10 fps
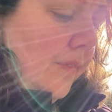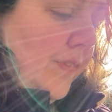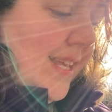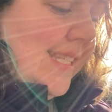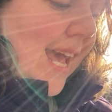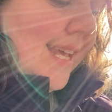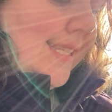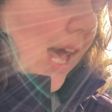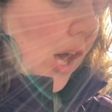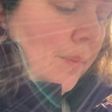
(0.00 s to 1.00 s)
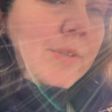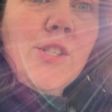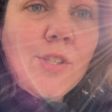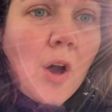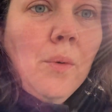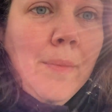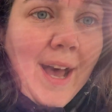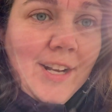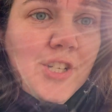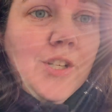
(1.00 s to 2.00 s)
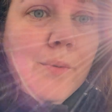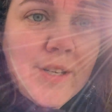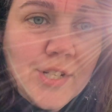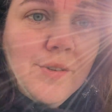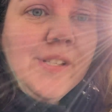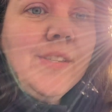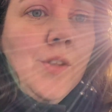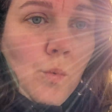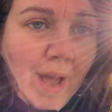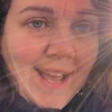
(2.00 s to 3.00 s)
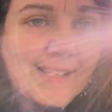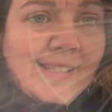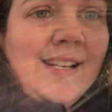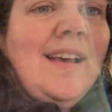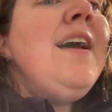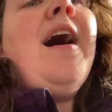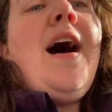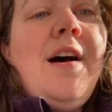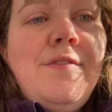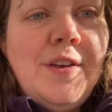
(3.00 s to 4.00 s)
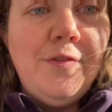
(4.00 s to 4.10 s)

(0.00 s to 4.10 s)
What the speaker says: This has helped so much to reduce the waste of the